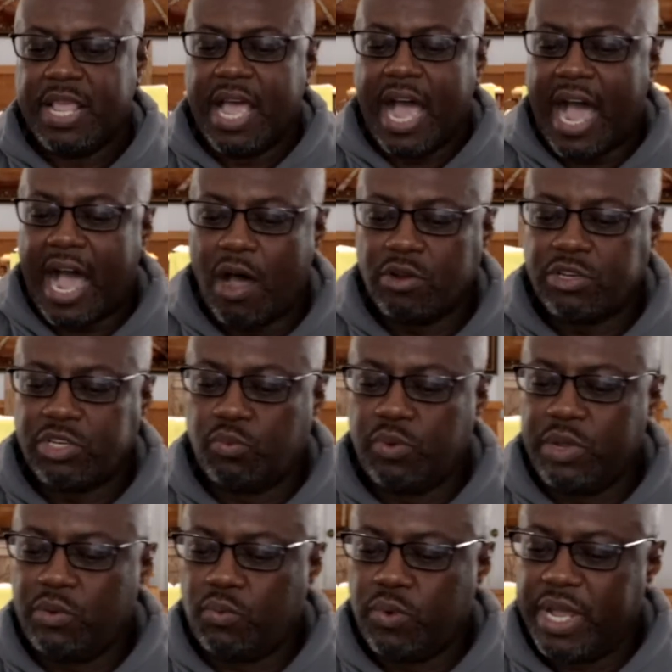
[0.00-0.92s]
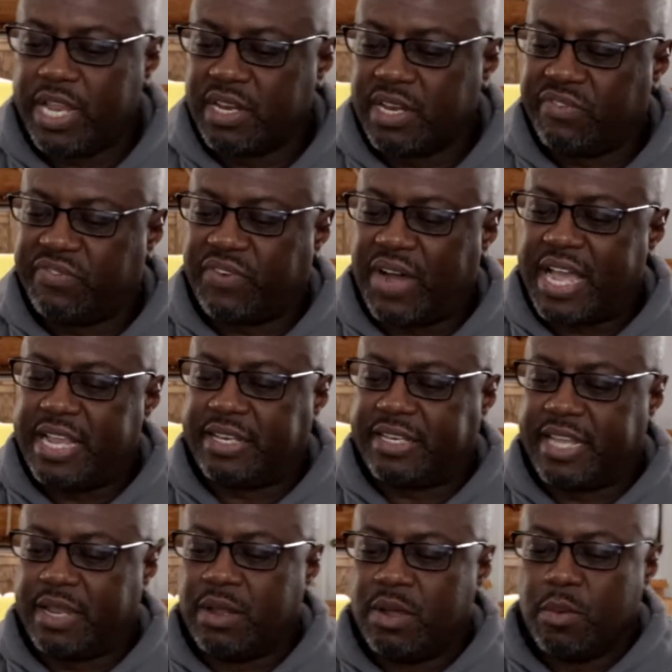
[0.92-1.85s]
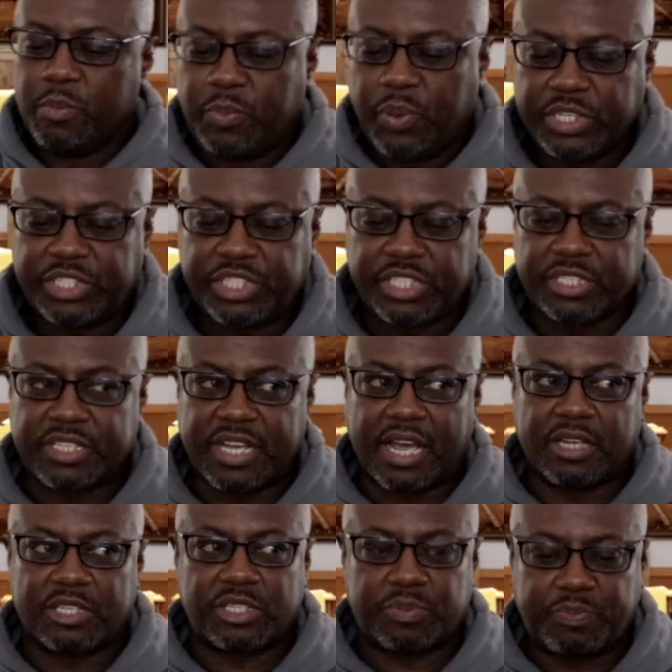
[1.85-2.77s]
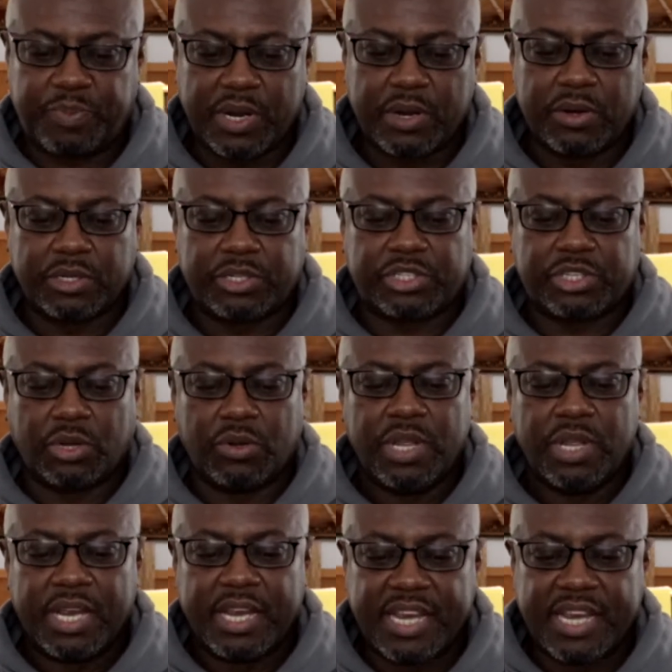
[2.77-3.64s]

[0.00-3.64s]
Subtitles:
How do we win the fight that pushes our spiritual